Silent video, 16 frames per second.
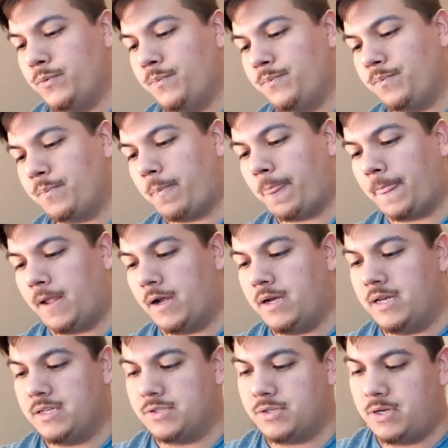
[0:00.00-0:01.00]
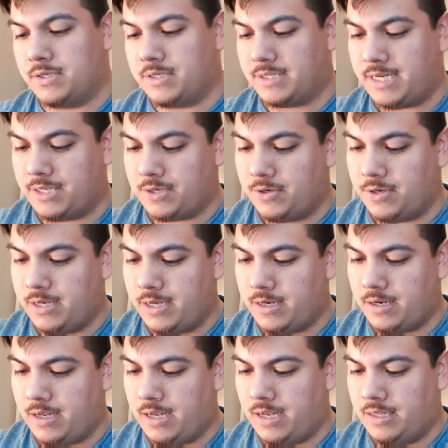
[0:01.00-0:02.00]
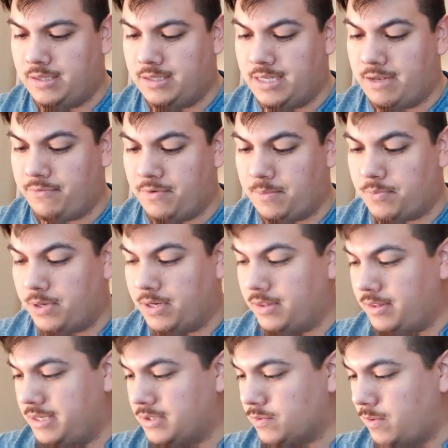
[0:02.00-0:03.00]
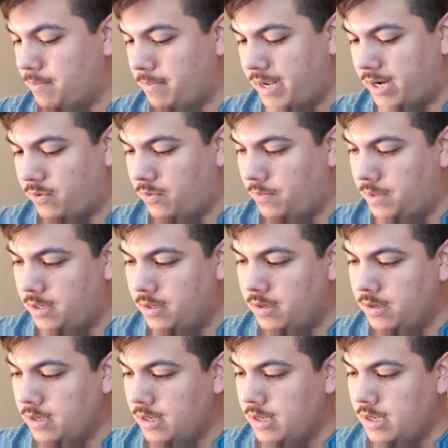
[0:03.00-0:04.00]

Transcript: cool. Uh, so I just had to go ahead and definitely bring this one back with me.